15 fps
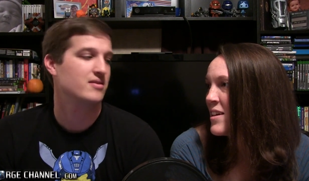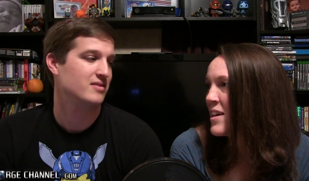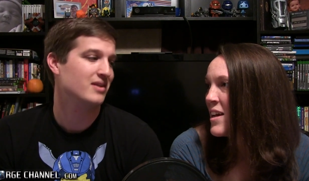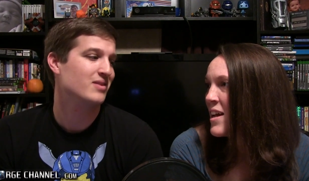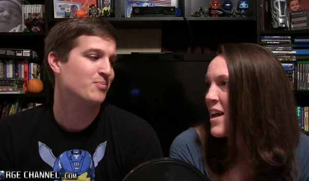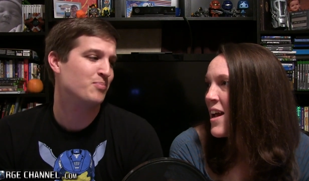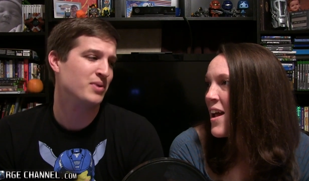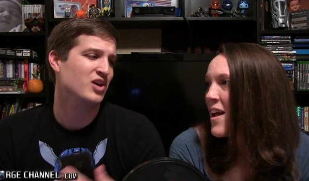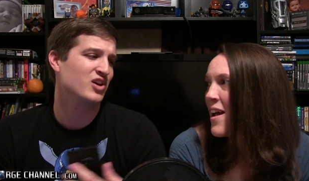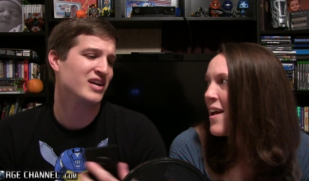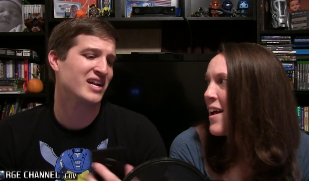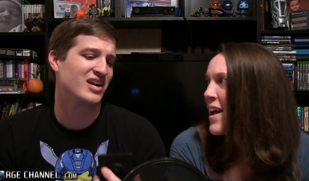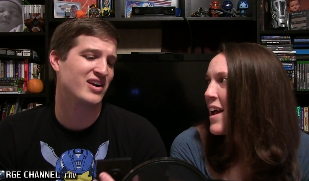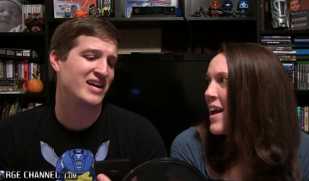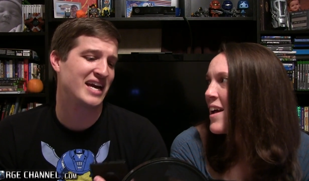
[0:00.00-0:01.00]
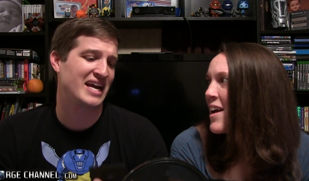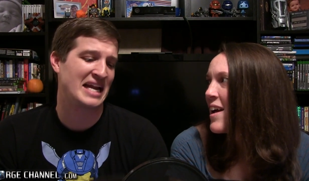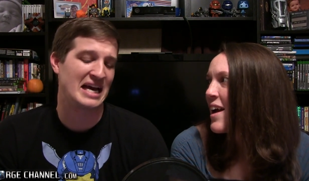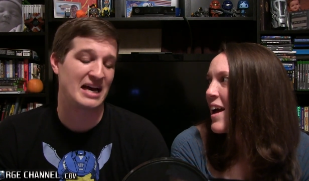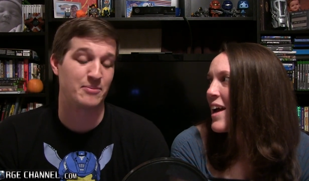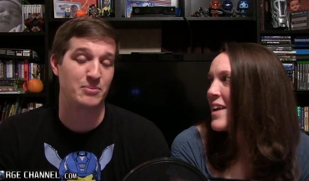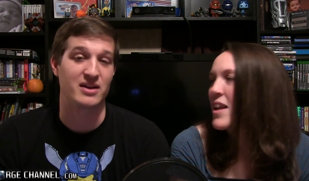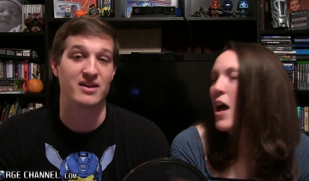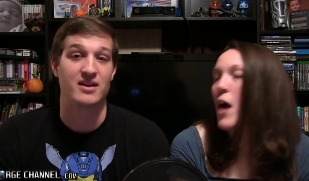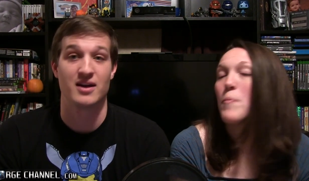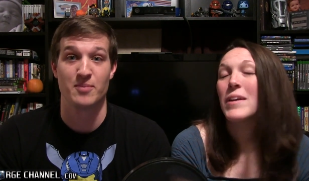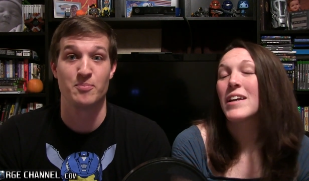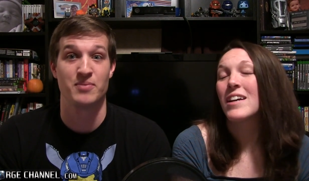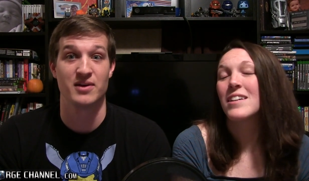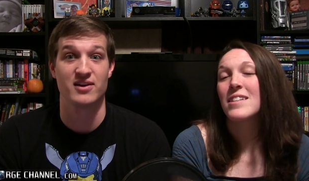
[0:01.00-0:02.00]
Speaker 1: Uh, billionaire can't happen. And
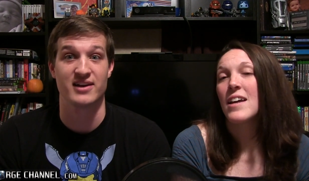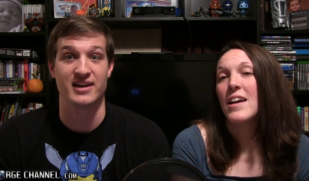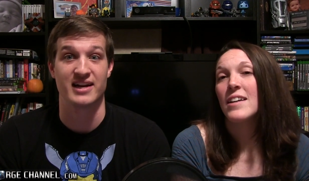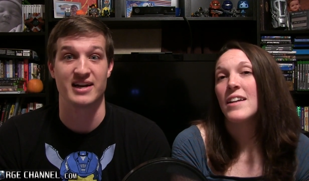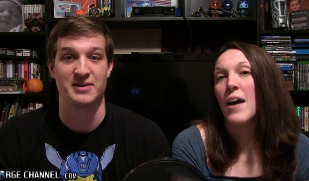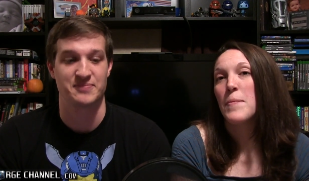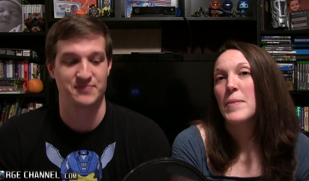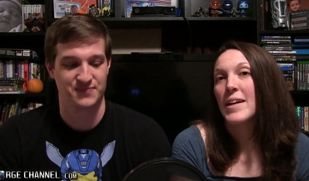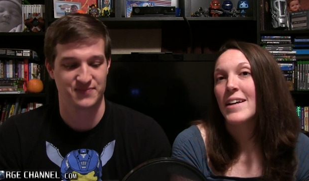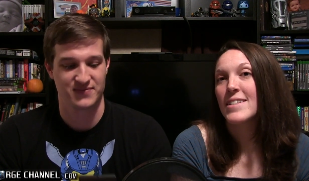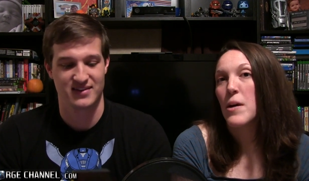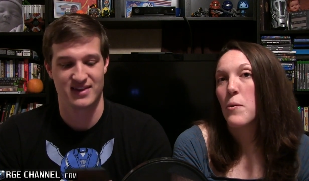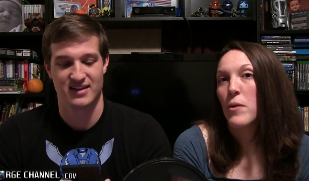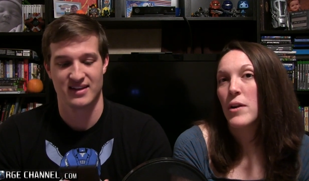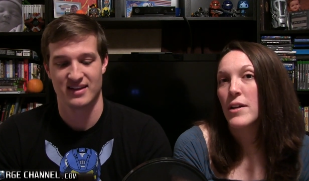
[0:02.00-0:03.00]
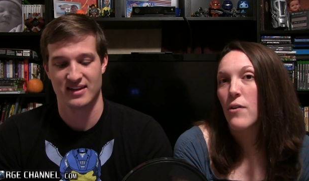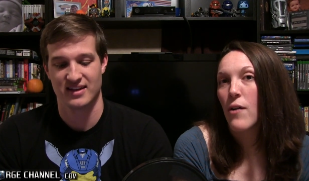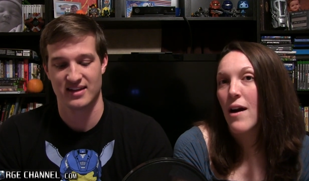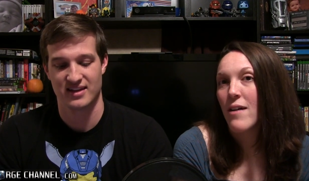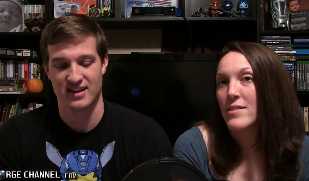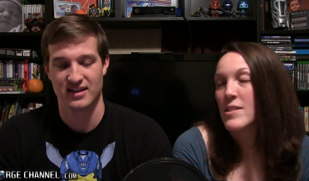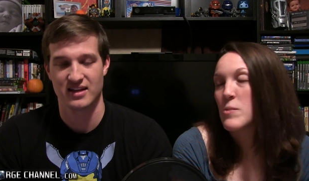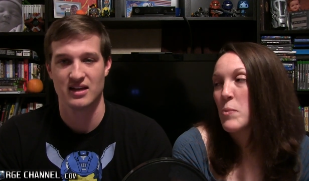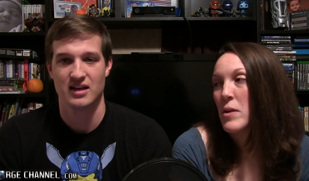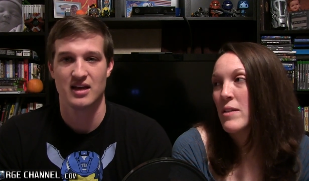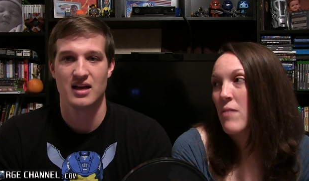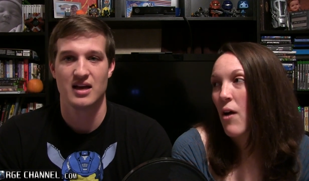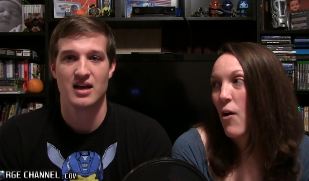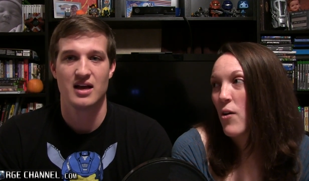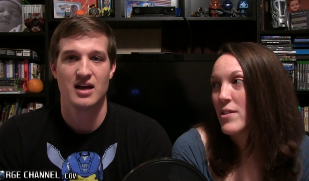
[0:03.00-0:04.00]
not because billionaire. not
Speaker 2: because I want to go out and
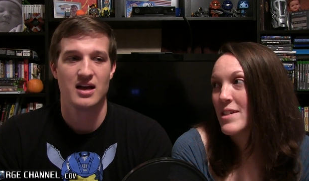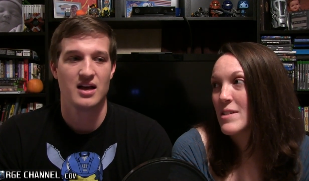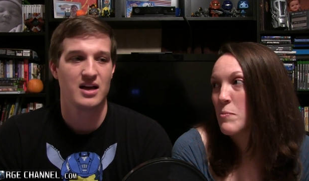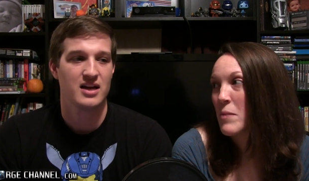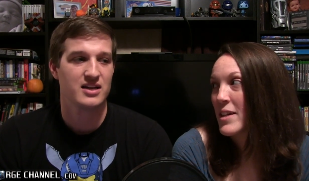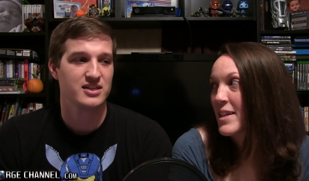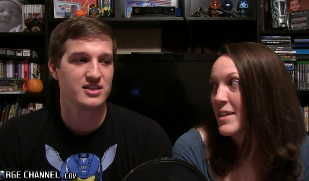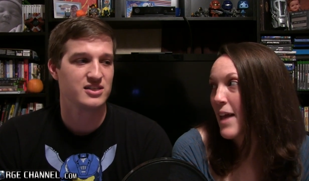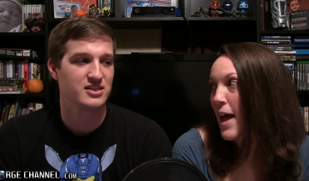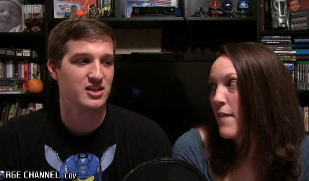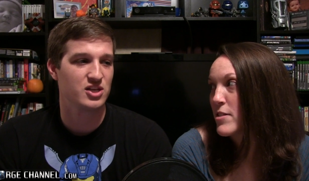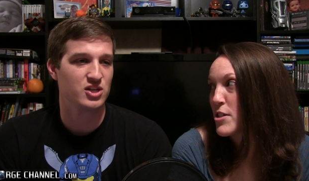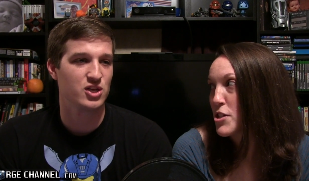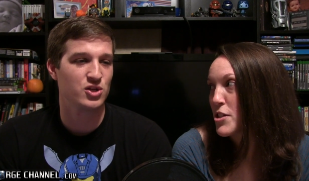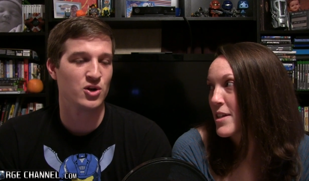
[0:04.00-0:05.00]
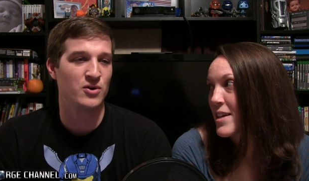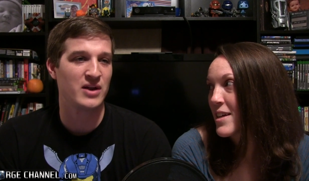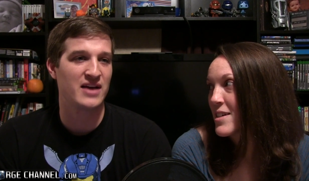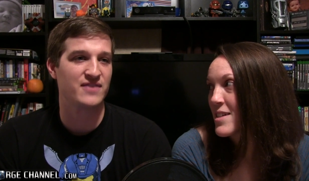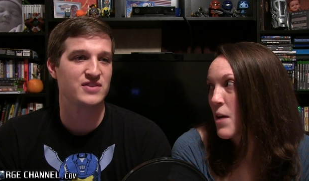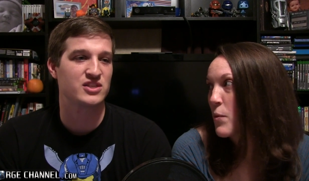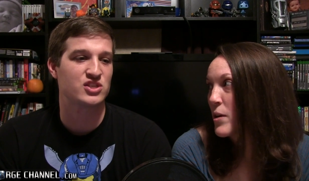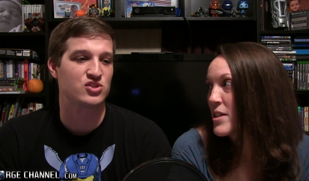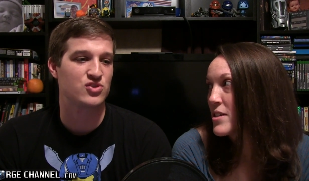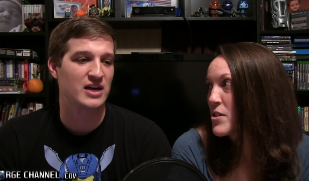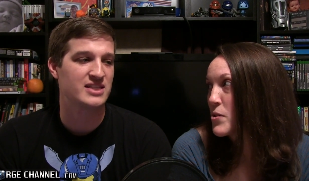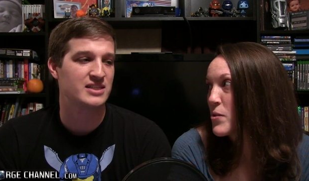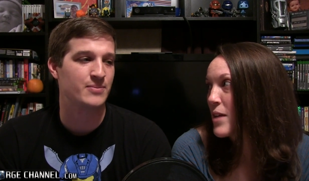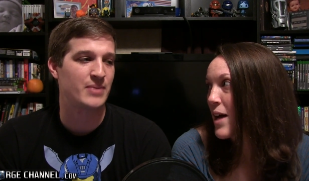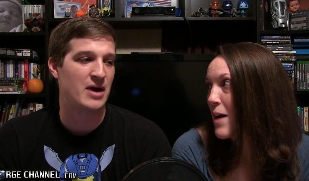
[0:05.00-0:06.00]
spend all this money lavishly. You don't have to
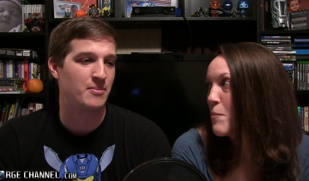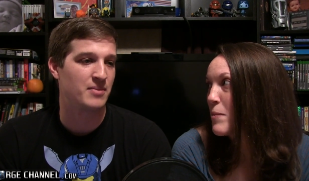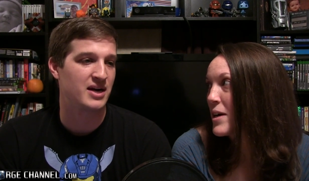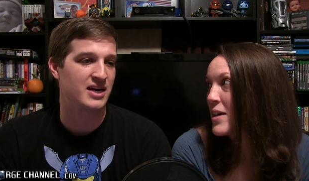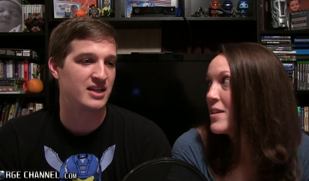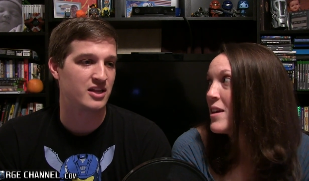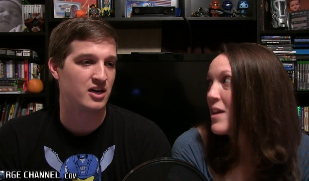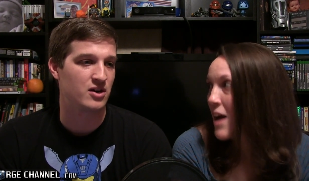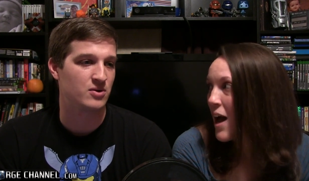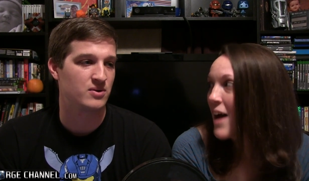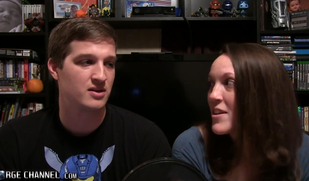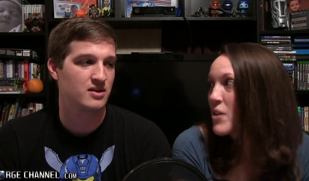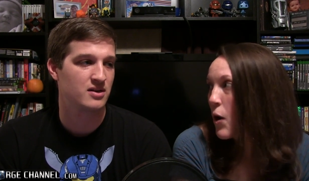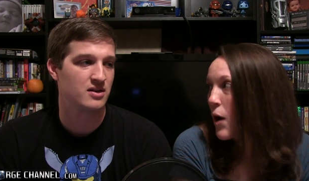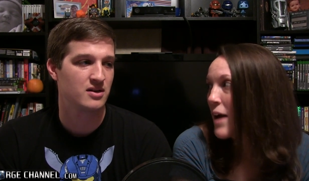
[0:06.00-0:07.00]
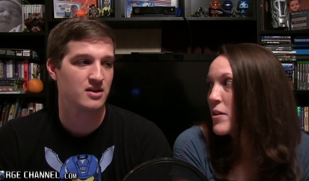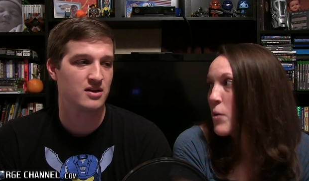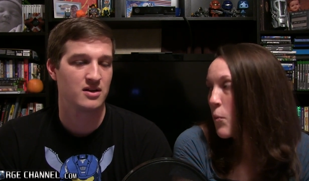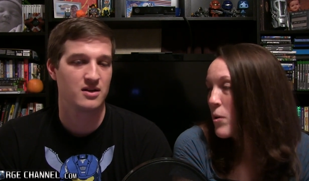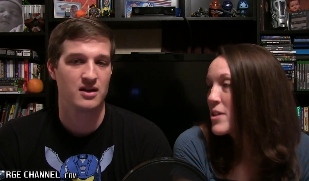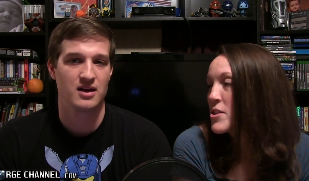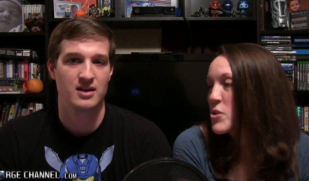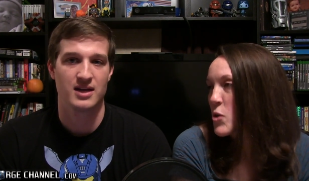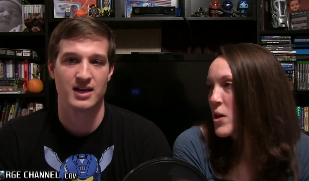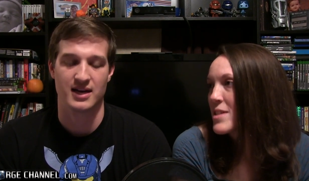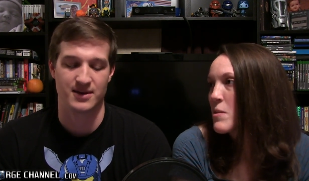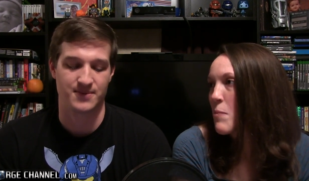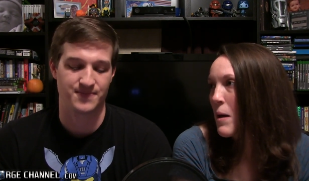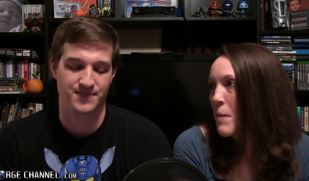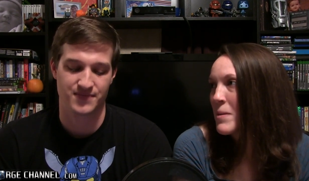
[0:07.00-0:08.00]
stress do that, about money though. I don't I don't want to
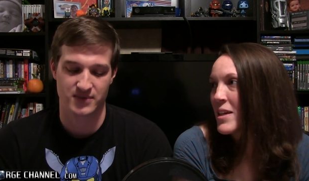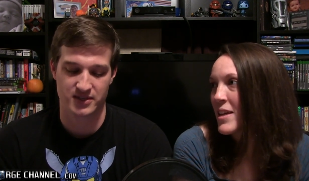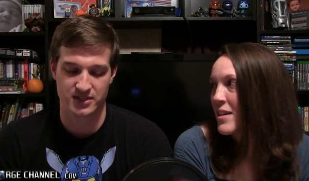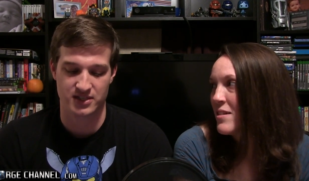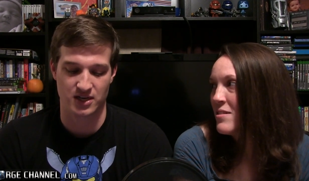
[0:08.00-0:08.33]
stress yeah. about money.